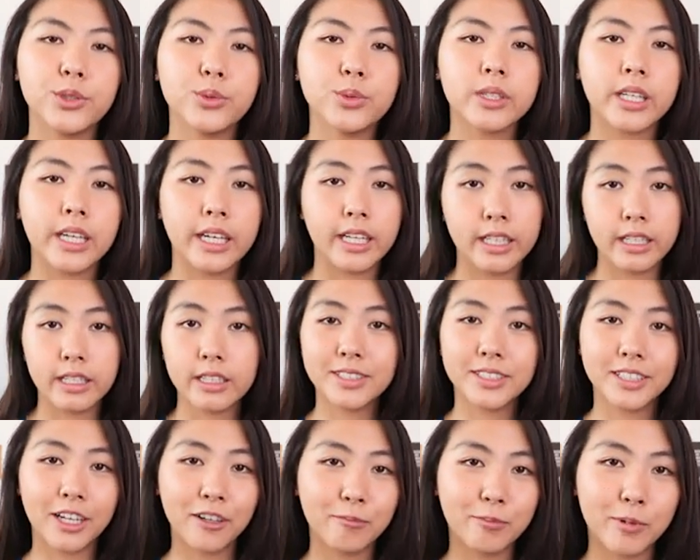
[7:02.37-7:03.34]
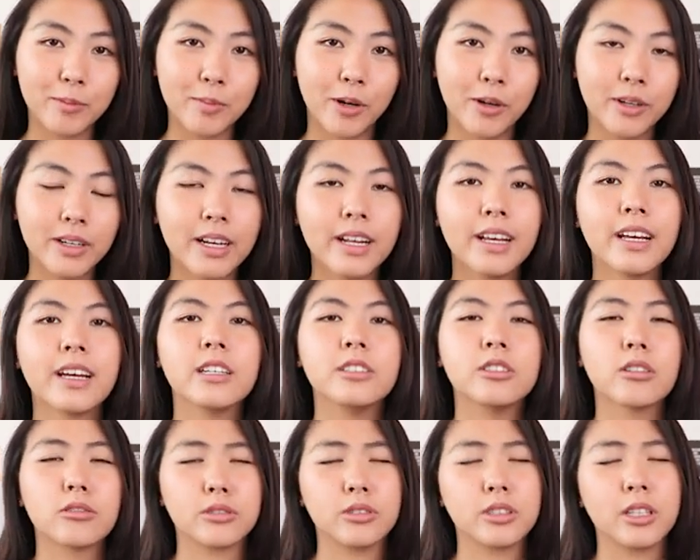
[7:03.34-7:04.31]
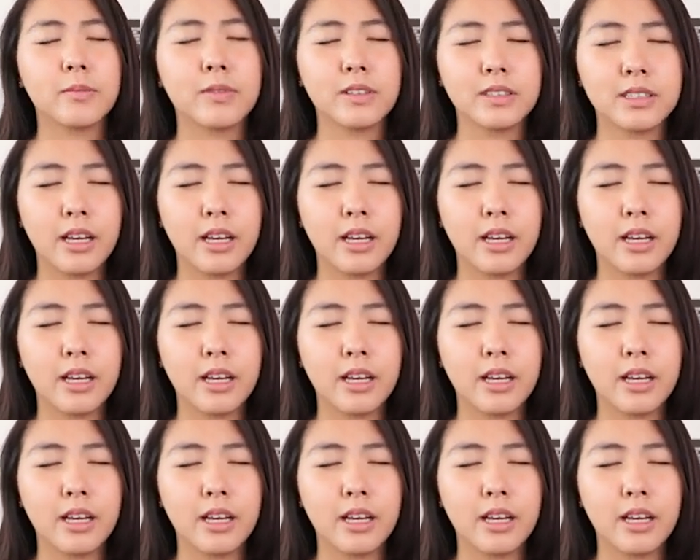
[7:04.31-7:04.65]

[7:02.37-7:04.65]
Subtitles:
you can self-promote. Don't do sub for